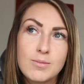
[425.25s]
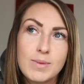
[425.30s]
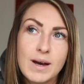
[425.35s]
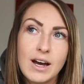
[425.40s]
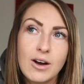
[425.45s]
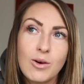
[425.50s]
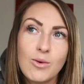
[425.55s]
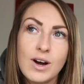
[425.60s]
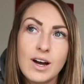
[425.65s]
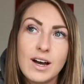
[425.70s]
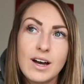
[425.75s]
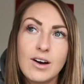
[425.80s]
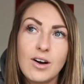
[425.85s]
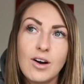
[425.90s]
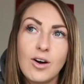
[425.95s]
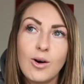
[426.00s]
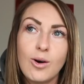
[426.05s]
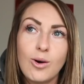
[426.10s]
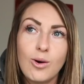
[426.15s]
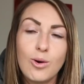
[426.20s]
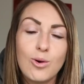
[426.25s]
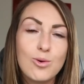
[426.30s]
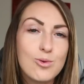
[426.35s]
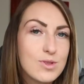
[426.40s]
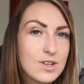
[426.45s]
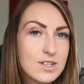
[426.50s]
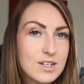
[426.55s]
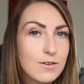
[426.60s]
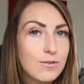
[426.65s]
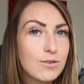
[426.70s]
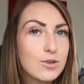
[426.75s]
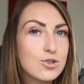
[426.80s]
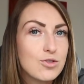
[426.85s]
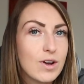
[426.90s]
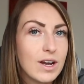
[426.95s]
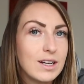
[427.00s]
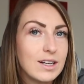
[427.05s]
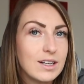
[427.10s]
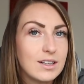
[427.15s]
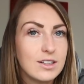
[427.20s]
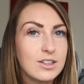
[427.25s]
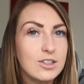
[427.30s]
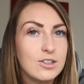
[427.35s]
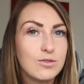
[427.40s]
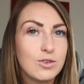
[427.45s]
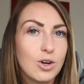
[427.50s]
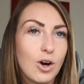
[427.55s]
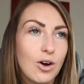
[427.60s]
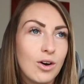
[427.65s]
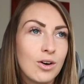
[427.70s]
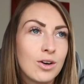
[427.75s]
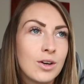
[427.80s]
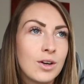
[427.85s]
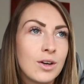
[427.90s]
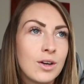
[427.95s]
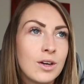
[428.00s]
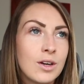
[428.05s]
about all the different training that you've got,